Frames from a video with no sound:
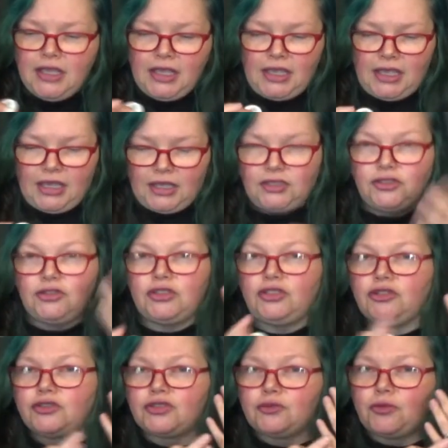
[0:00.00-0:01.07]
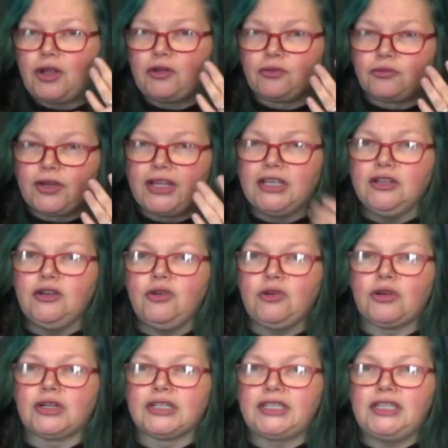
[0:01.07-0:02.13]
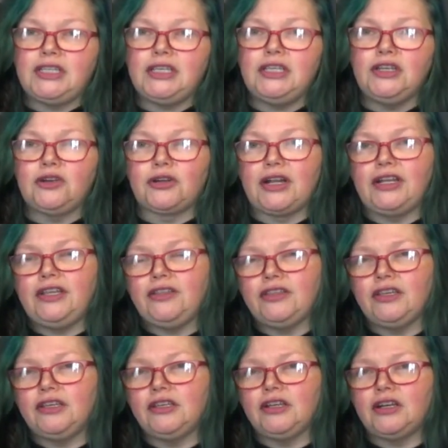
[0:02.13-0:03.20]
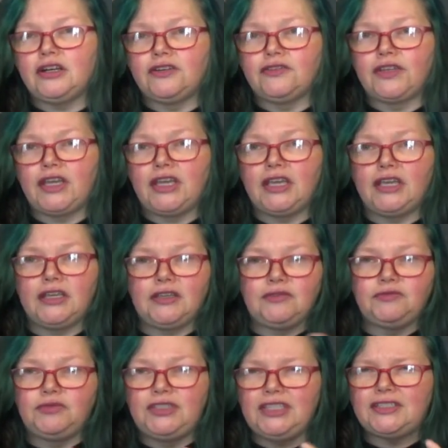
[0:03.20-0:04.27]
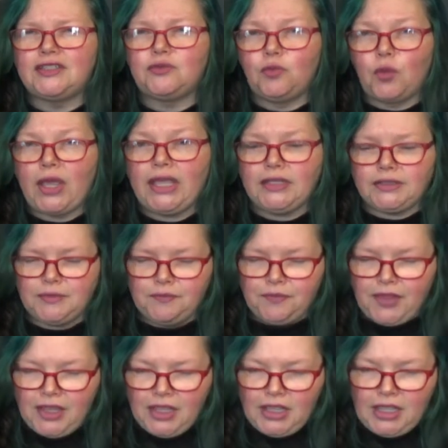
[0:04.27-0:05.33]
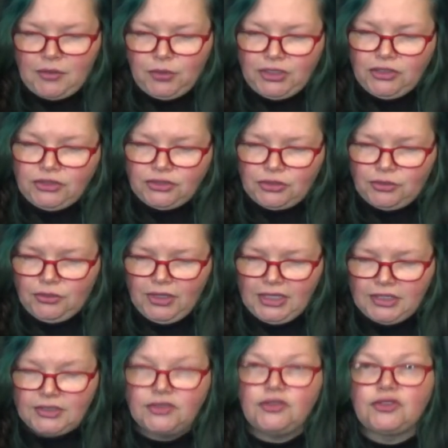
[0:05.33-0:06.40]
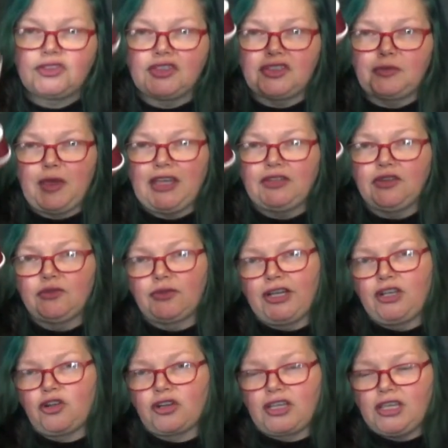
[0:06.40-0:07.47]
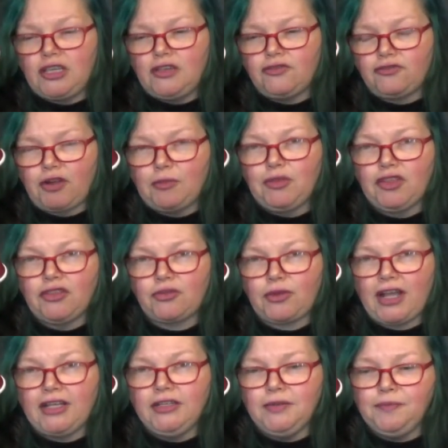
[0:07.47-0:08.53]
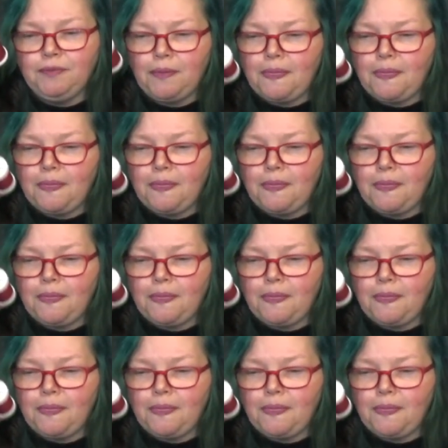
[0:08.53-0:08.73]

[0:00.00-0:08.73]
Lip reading: and you can use a ring or a key or anything of a decent weight. And what you do is you suspend the ring or key from the thread.